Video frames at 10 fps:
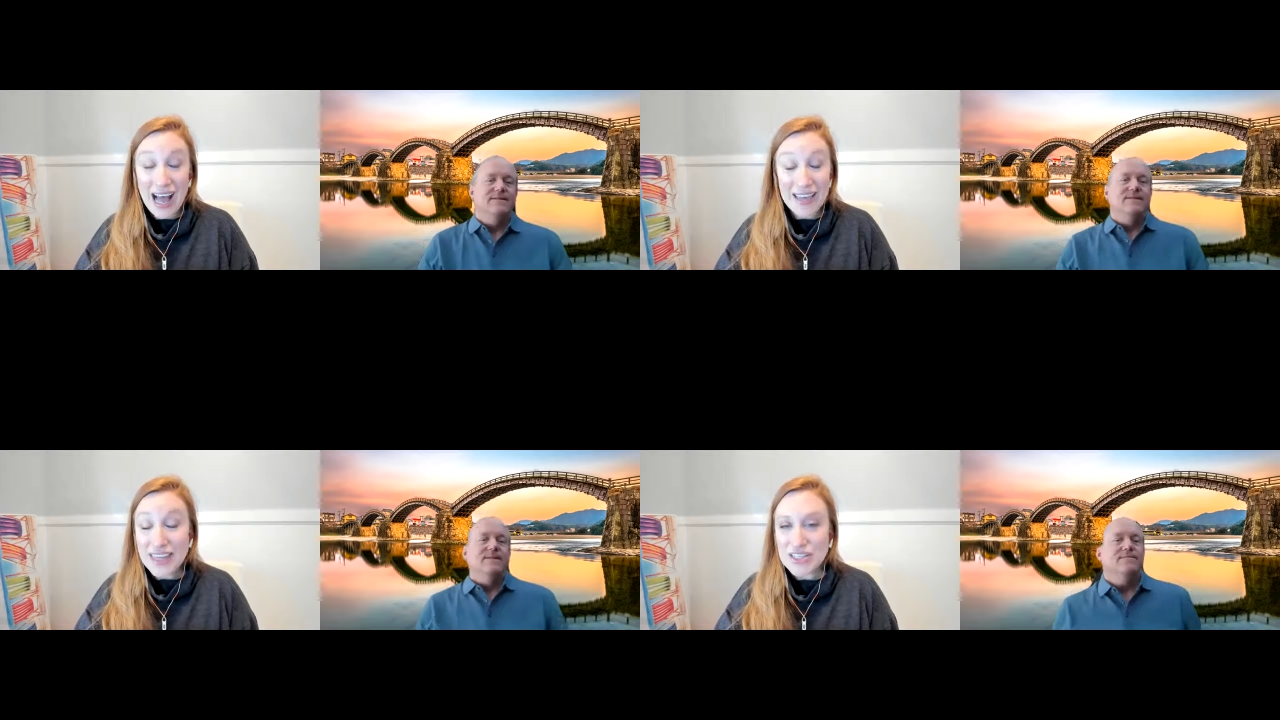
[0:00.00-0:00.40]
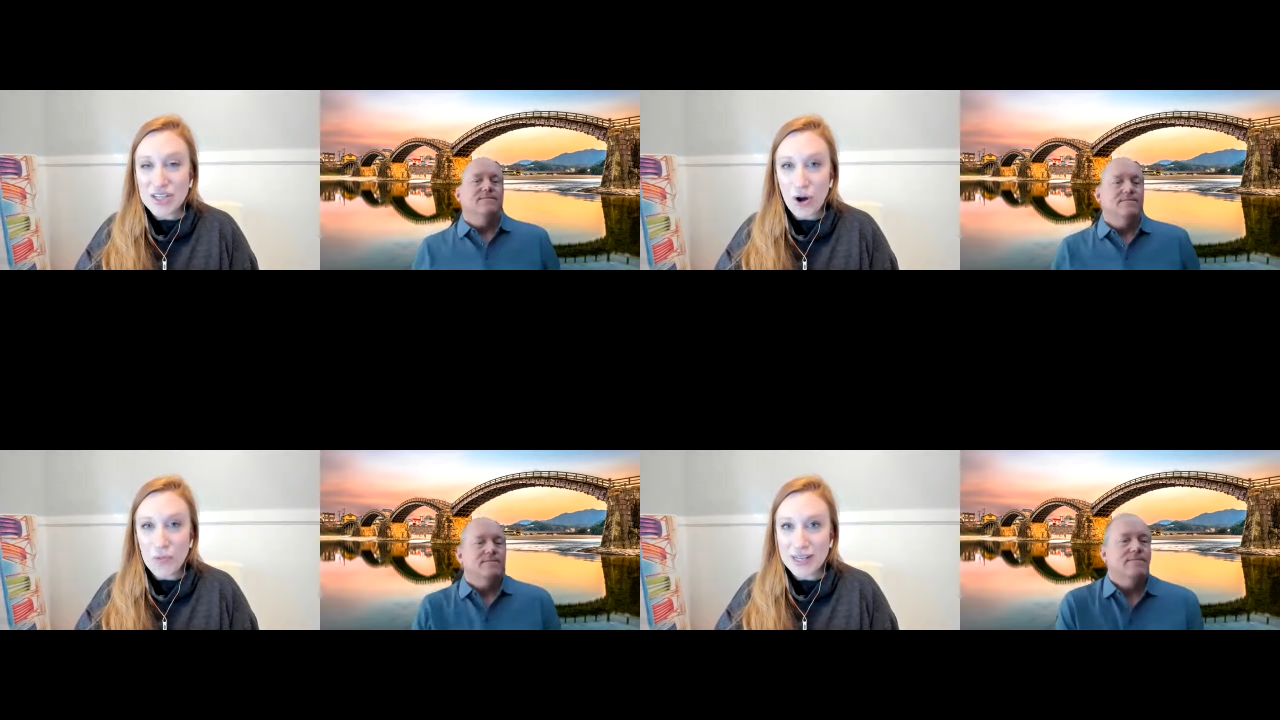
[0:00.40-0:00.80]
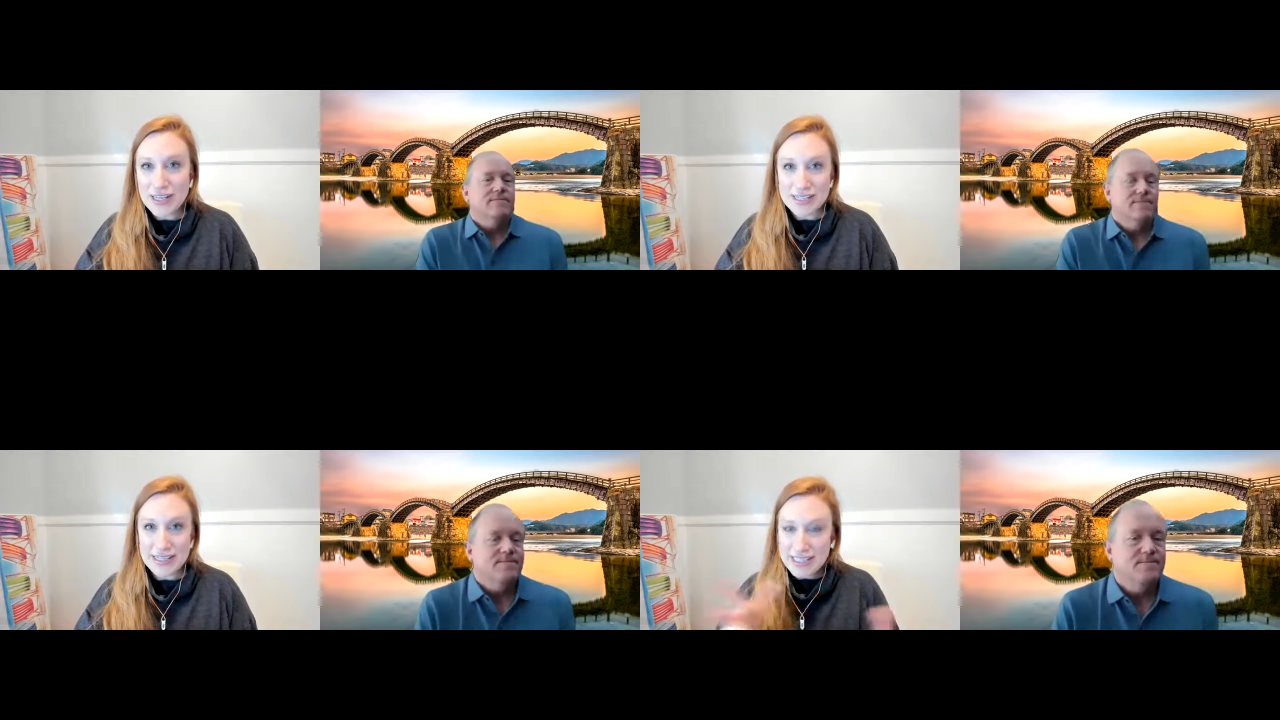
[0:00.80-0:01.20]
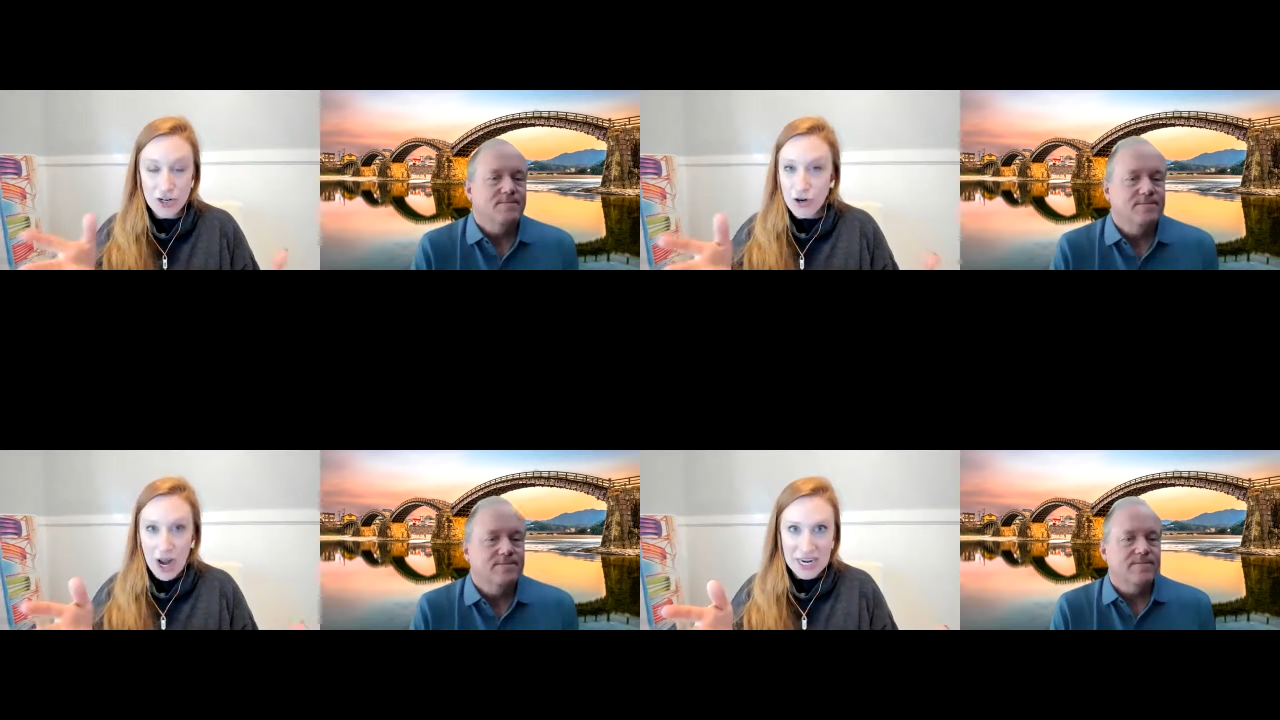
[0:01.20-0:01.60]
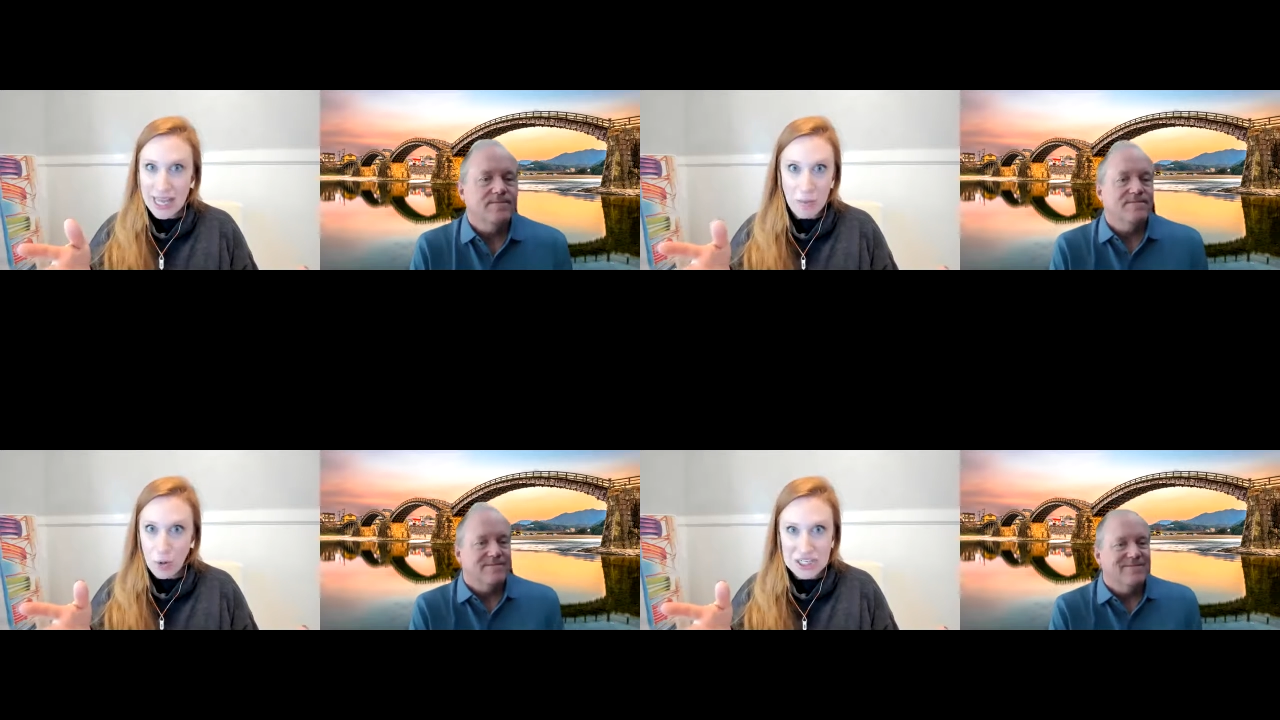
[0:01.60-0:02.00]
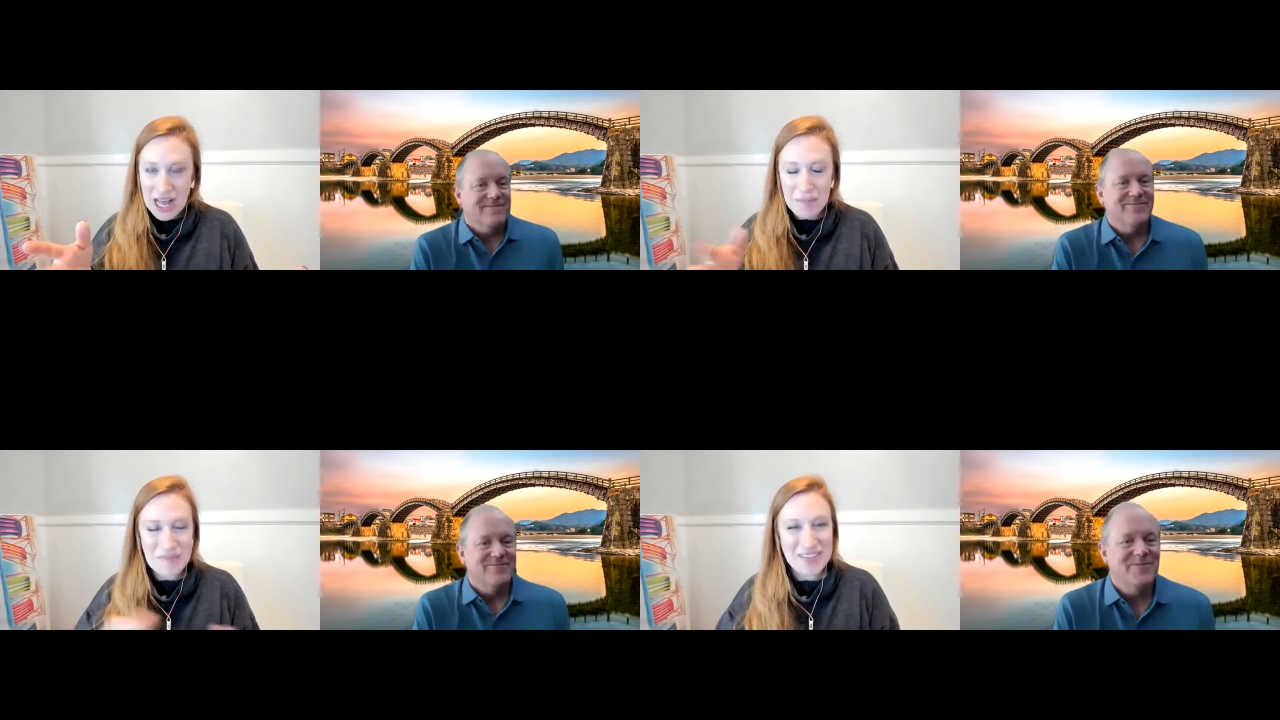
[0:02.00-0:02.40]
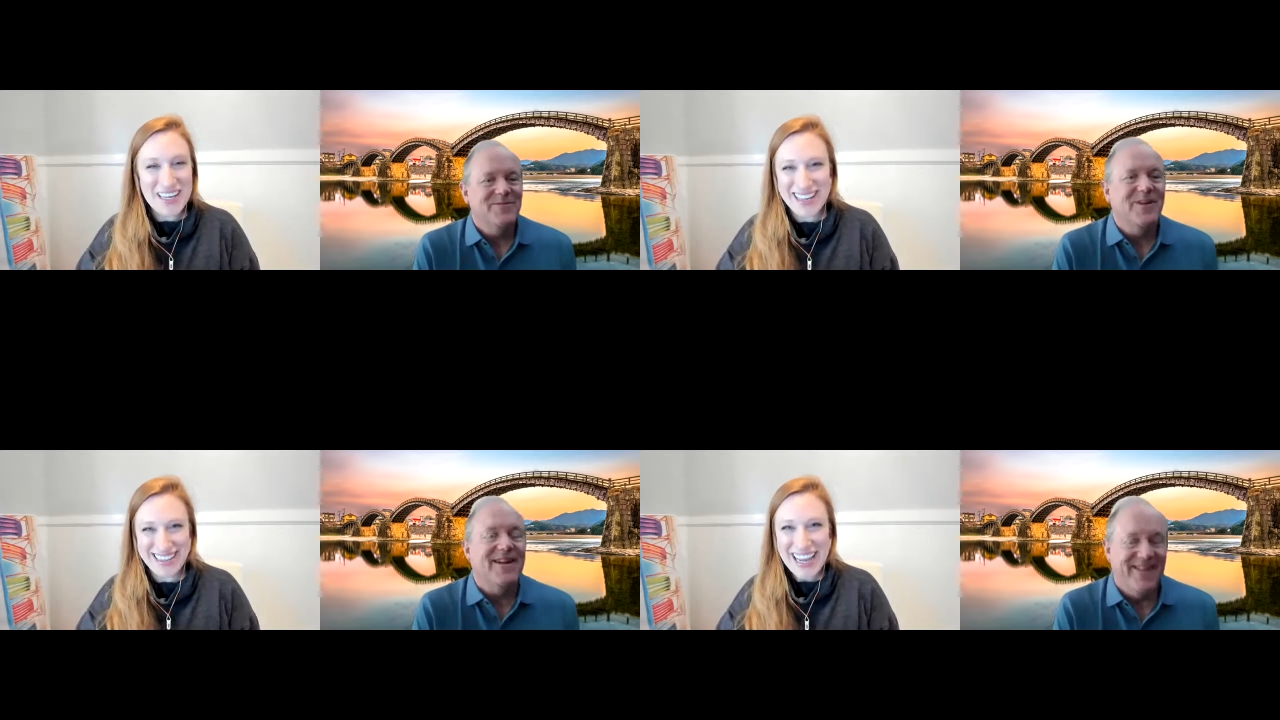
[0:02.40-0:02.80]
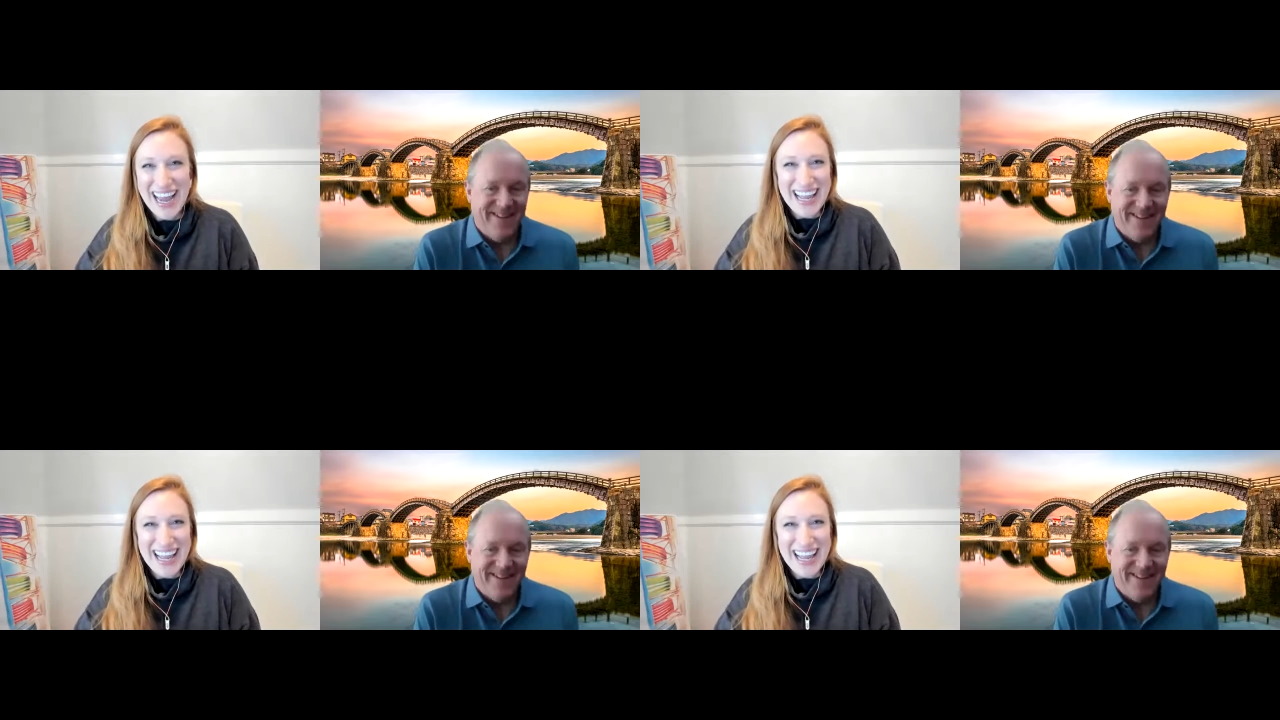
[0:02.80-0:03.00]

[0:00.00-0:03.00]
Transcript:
Speaker 1: I think so because listen, you're not going to get more time. Right.